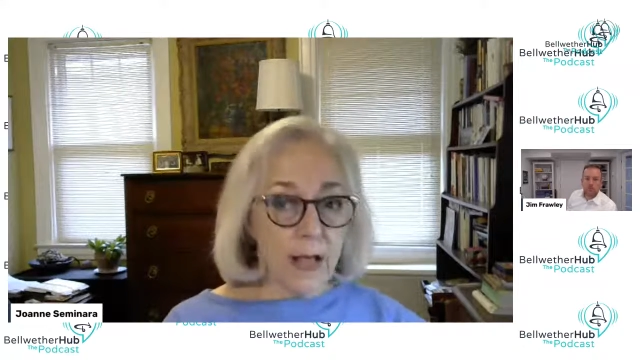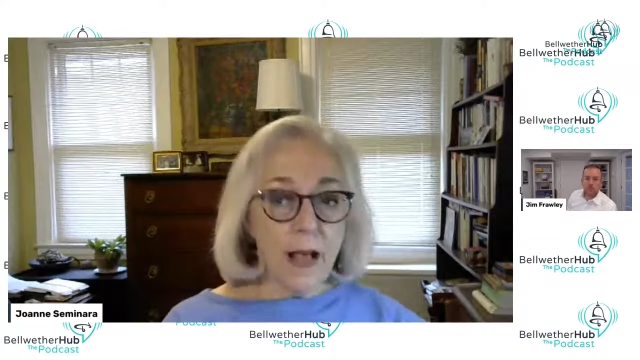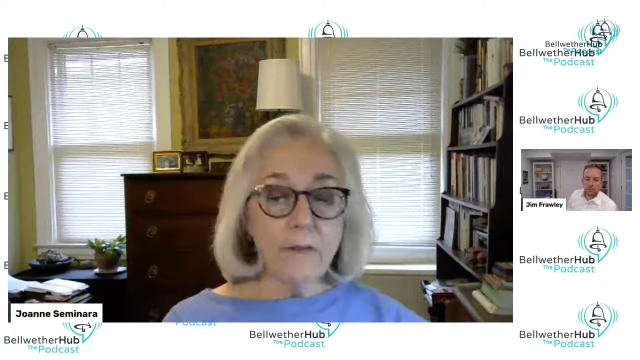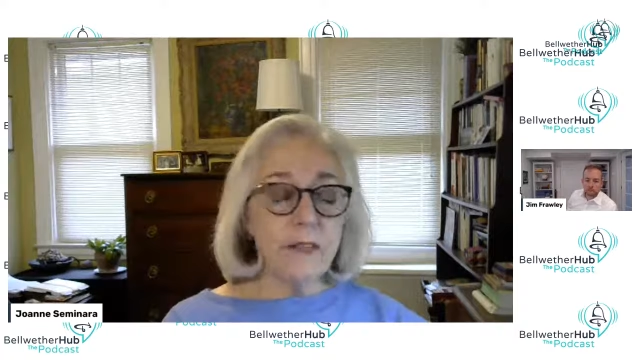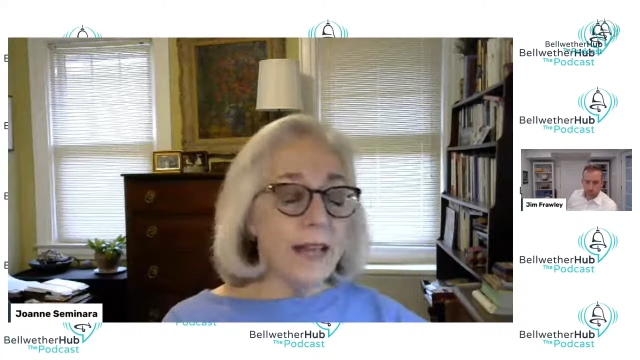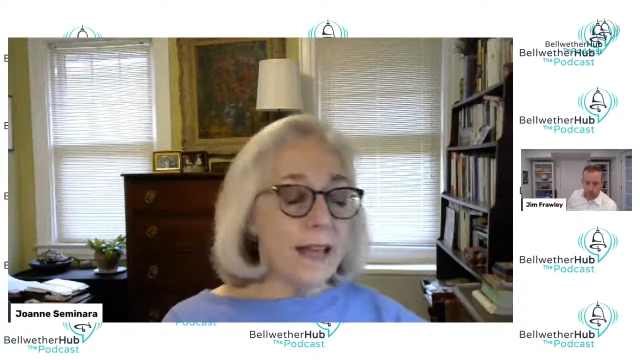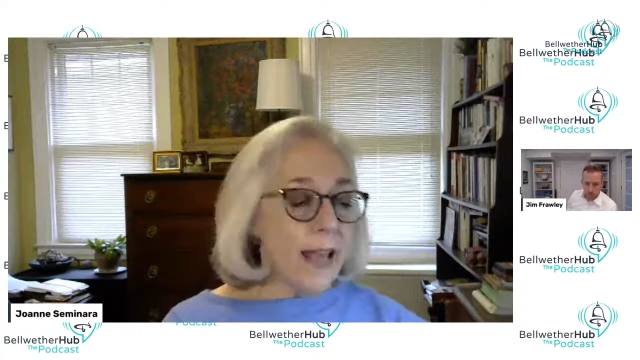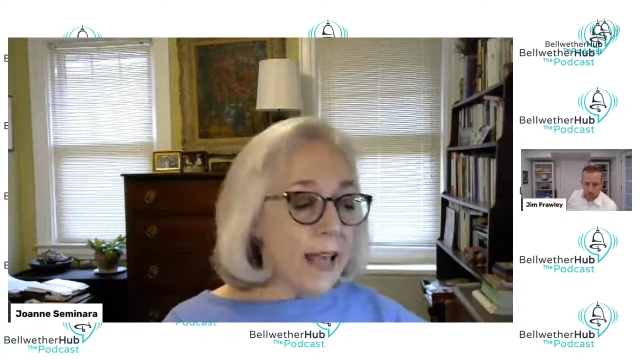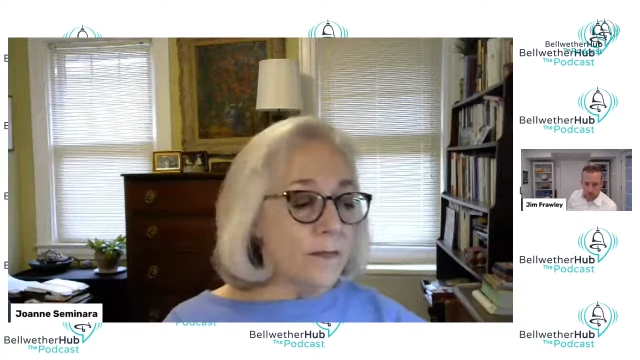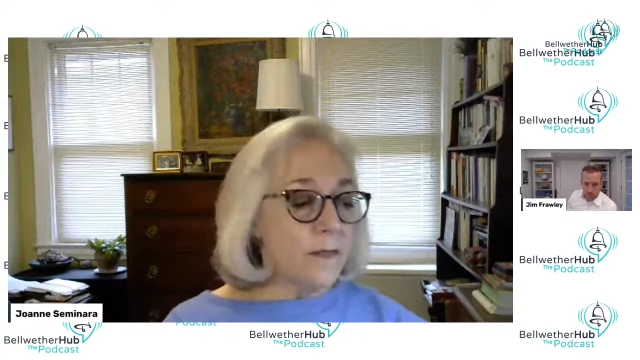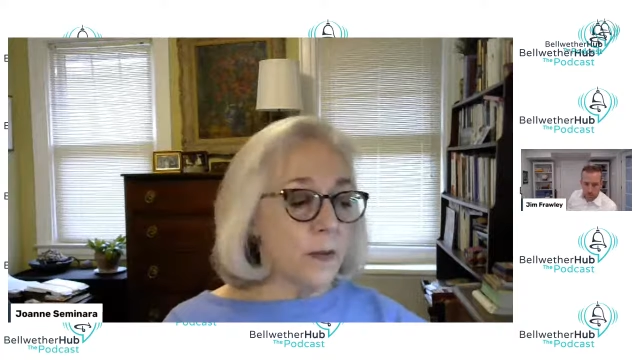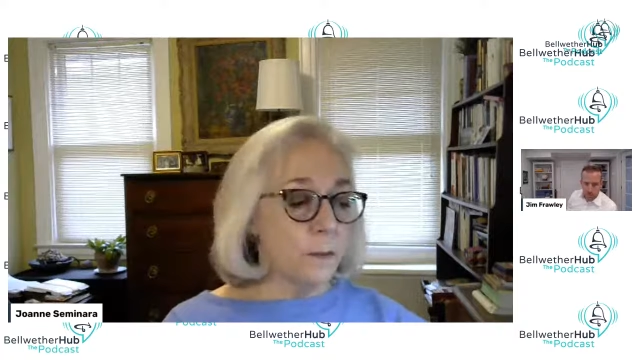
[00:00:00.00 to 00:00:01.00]
I've got to
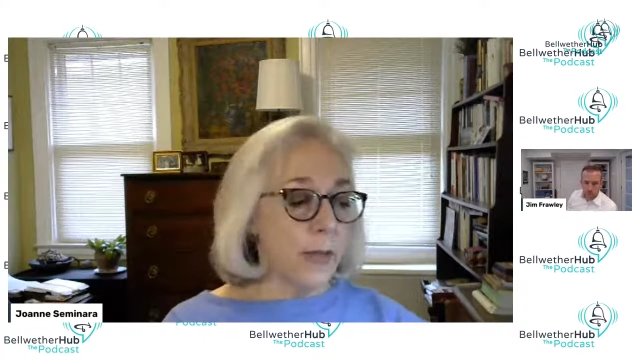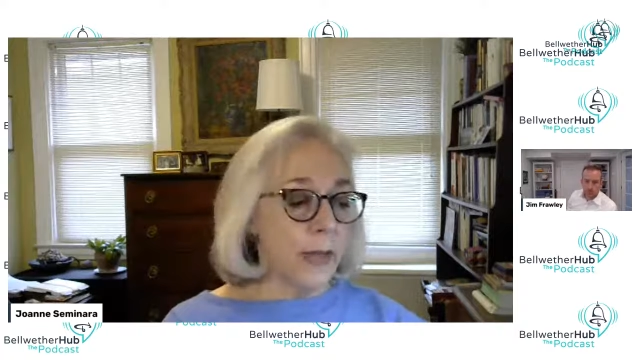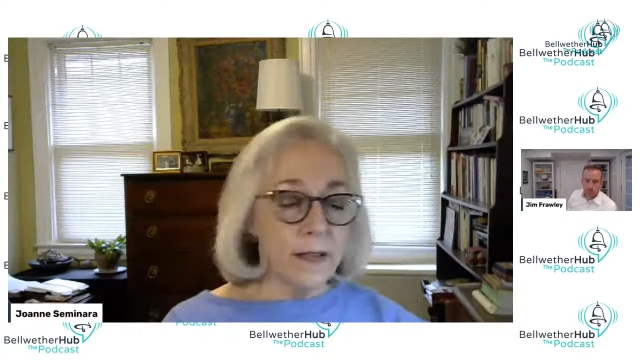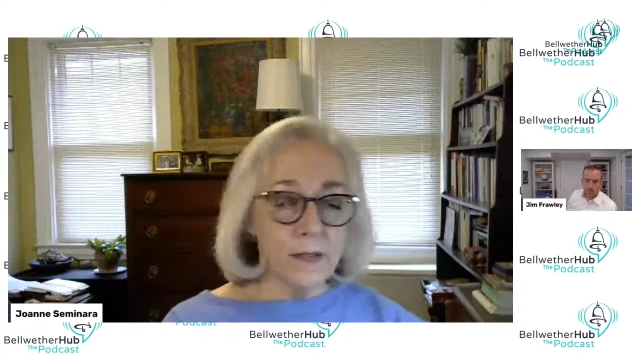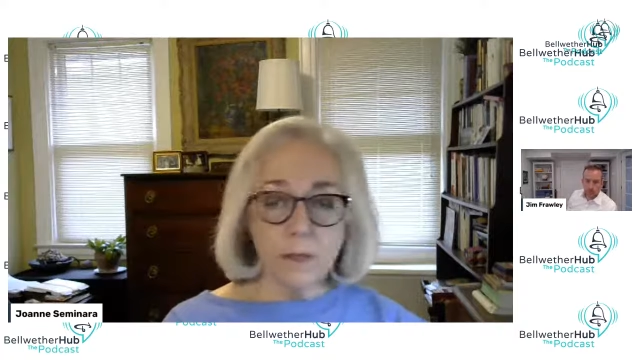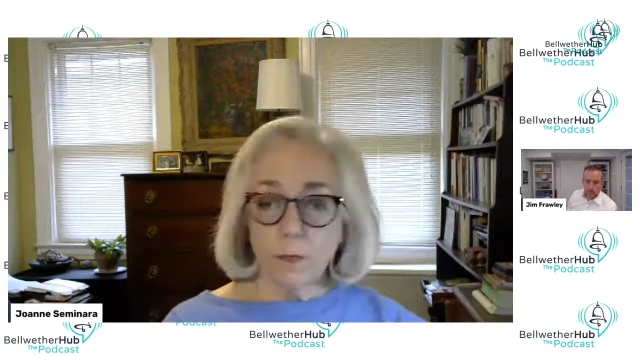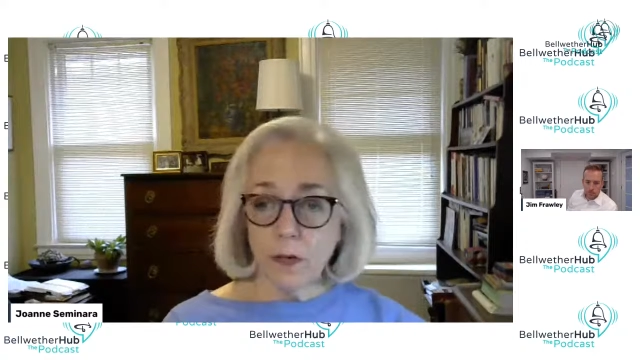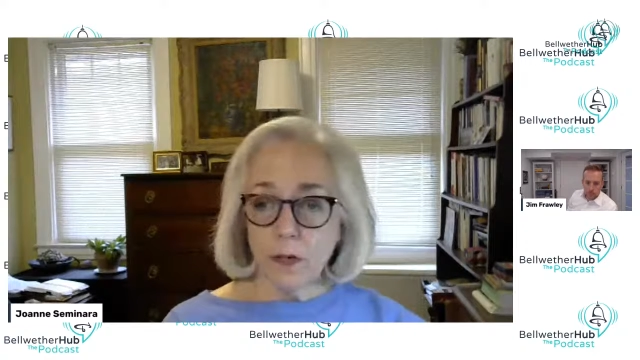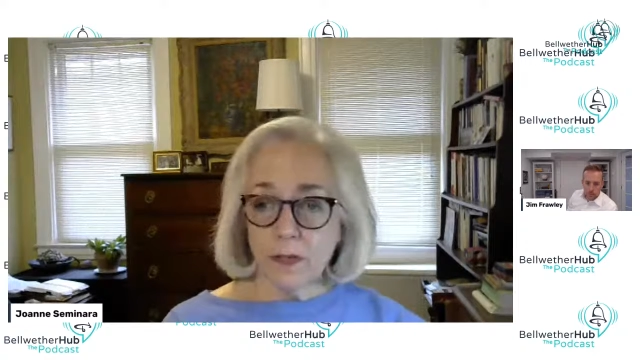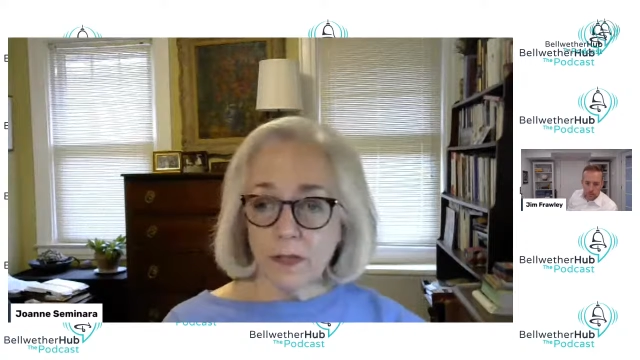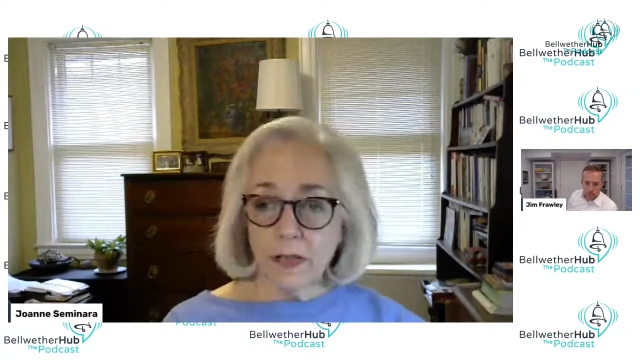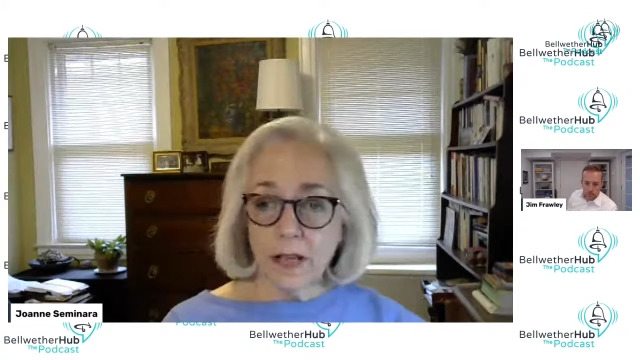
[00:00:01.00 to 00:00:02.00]
have the
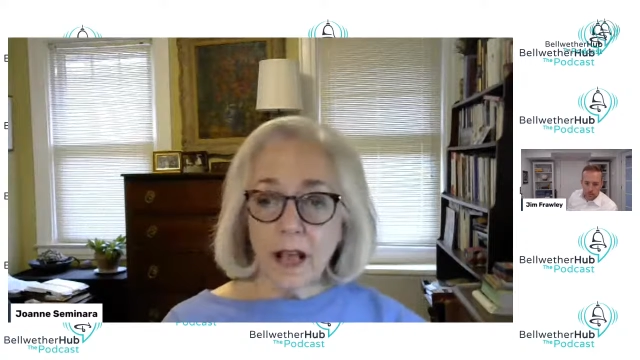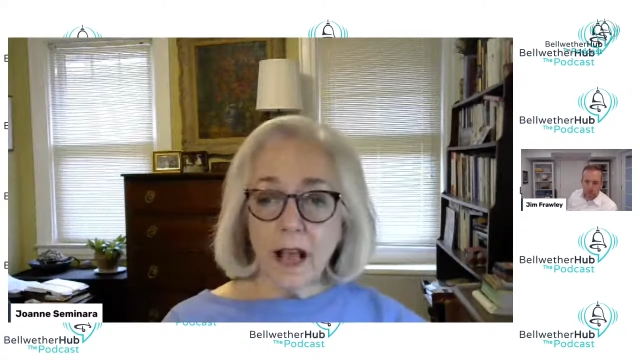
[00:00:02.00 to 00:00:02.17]
passwords.